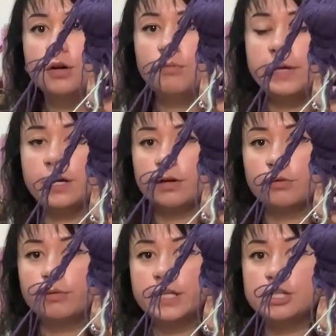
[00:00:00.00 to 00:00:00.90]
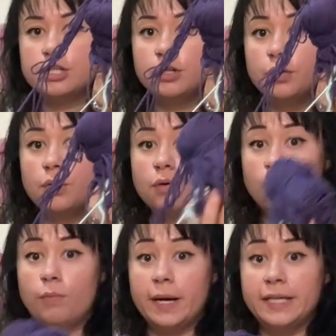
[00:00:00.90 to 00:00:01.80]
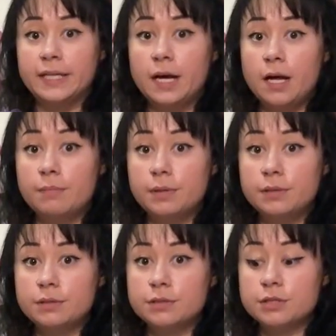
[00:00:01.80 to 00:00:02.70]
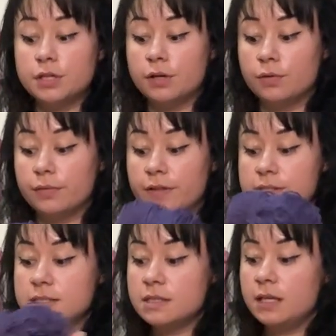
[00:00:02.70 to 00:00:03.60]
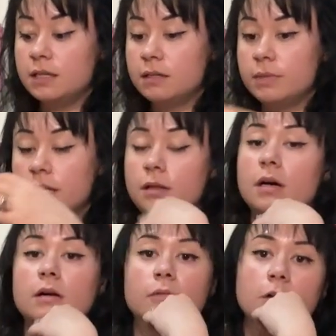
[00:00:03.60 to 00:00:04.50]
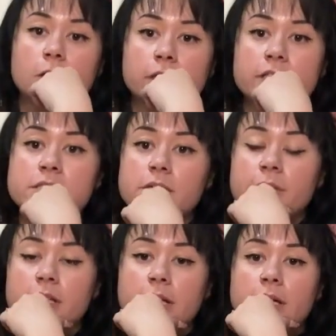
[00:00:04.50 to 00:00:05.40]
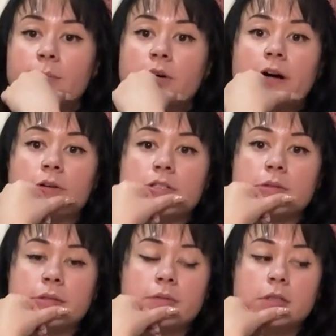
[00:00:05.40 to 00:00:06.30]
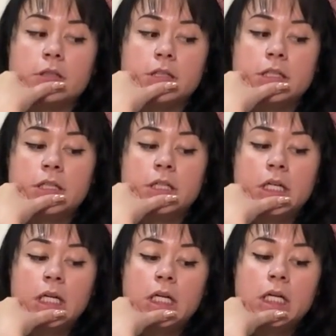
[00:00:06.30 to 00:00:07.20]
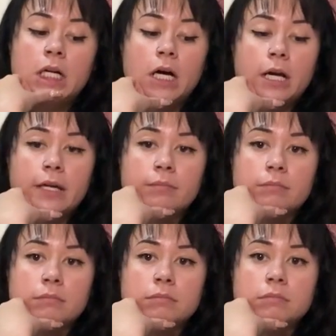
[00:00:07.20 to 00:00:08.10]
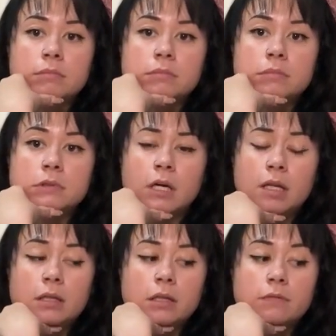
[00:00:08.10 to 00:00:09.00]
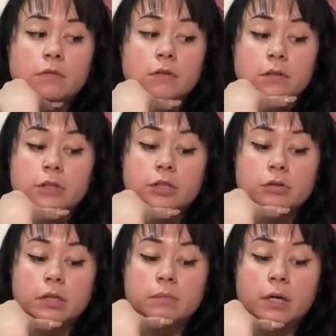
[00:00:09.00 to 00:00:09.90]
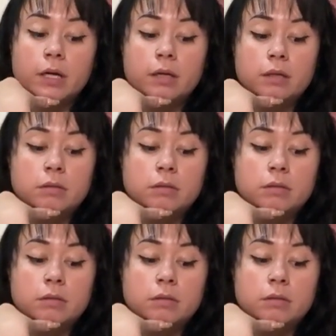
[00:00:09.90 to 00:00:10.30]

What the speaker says: we are going to wind it up. So this is gonna be a lot of work. This is gonna be a couple hours worth of work. I am not looking forward to it, but